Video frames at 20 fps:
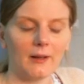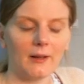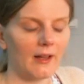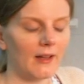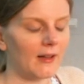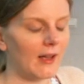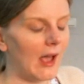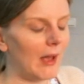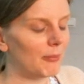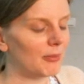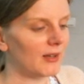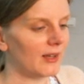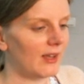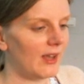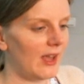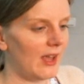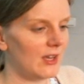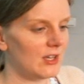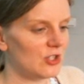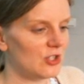
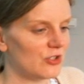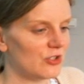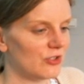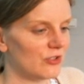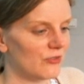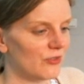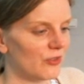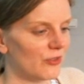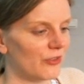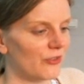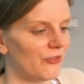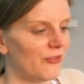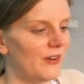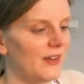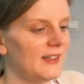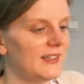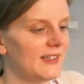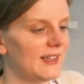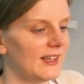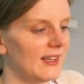application for
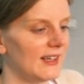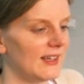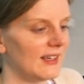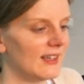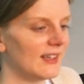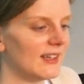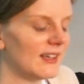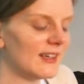funding,